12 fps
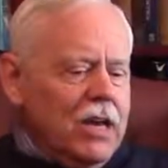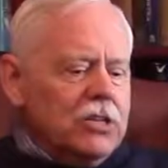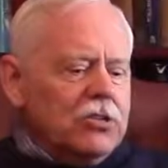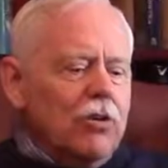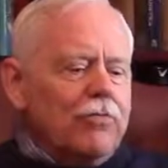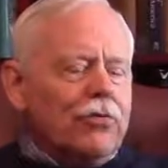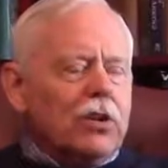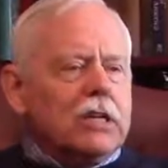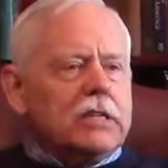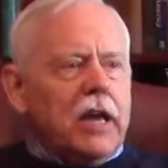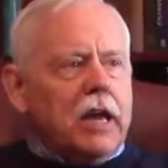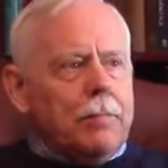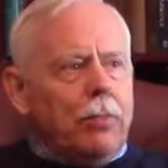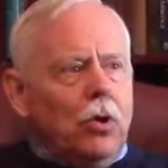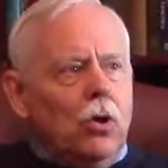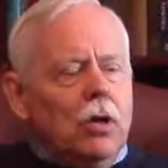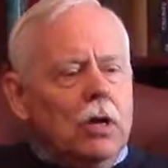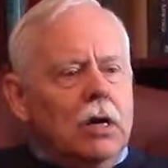So for
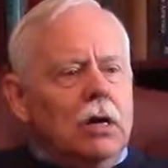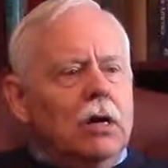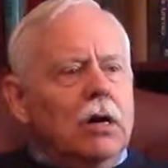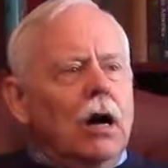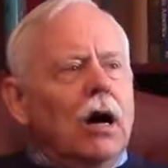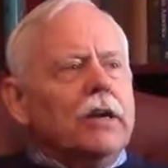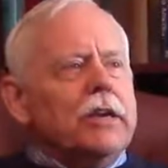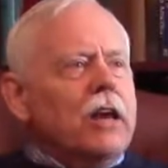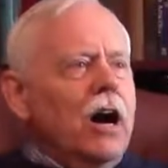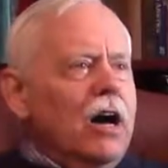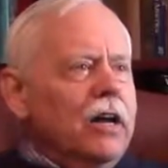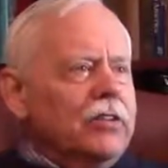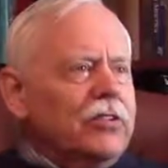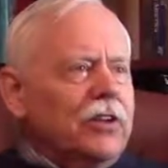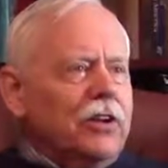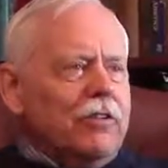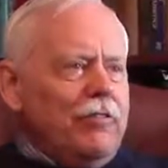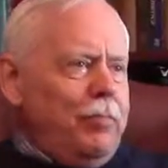example, Jan,
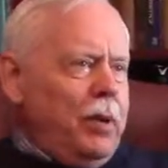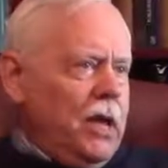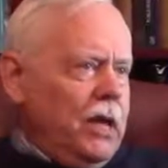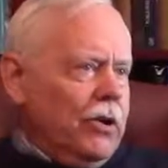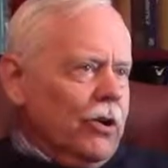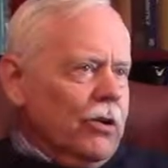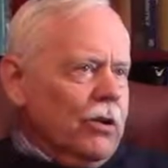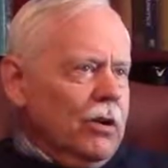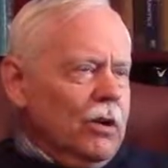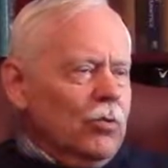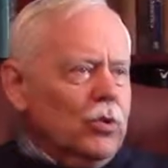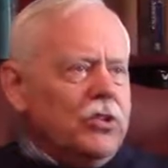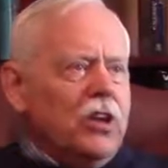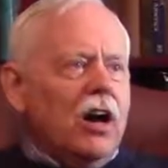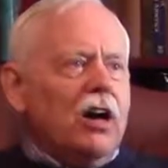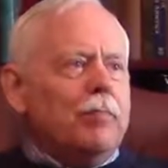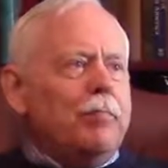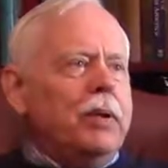son of Peter, was
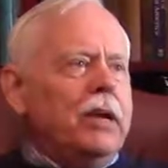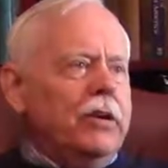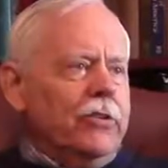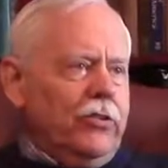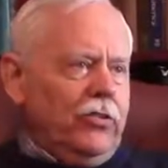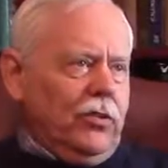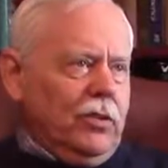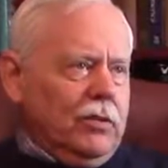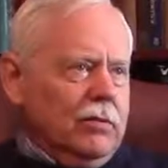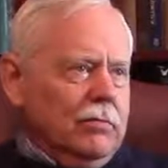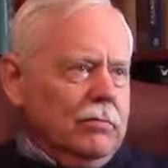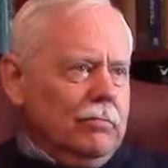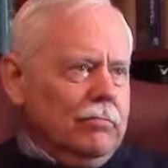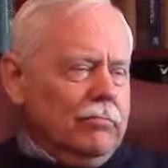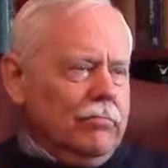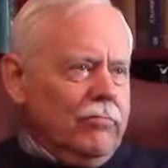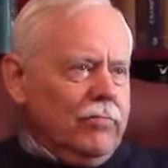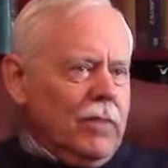Jan Peters.
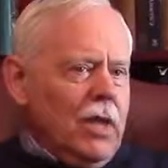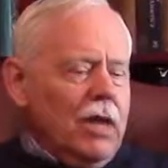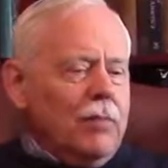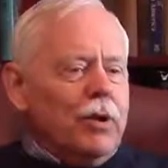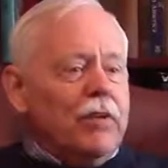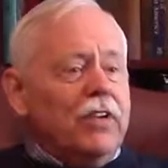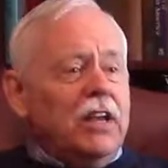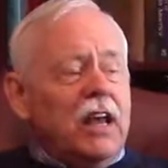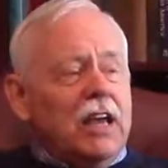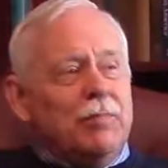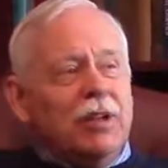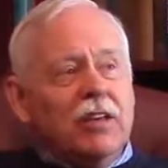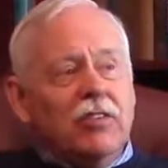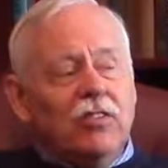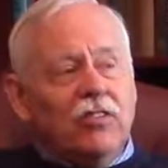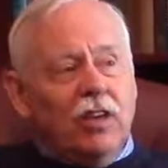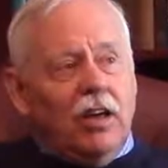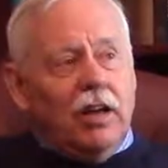But if he named his
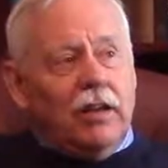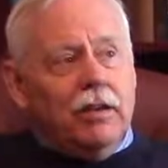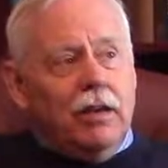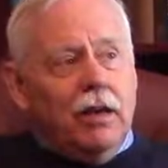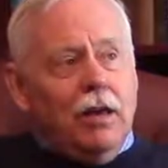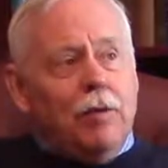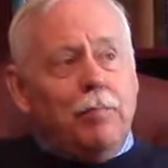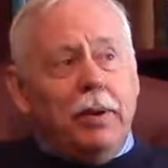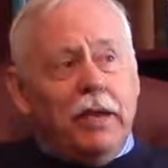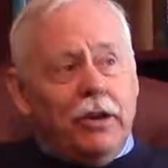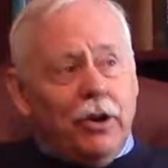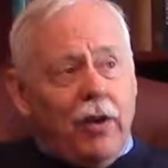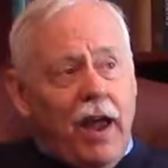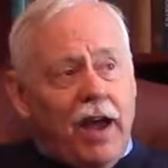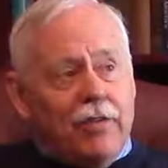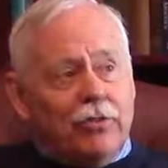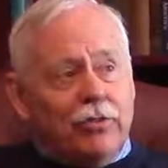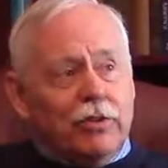son Peter
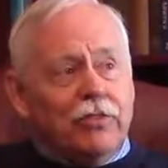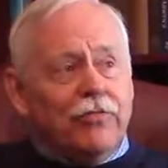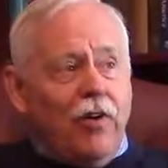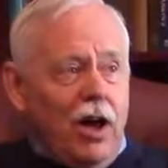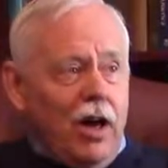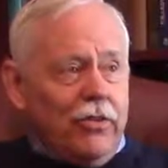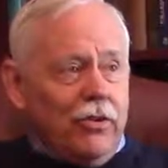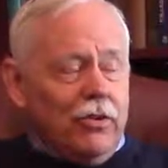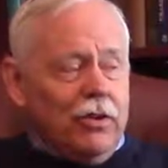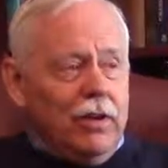after his father,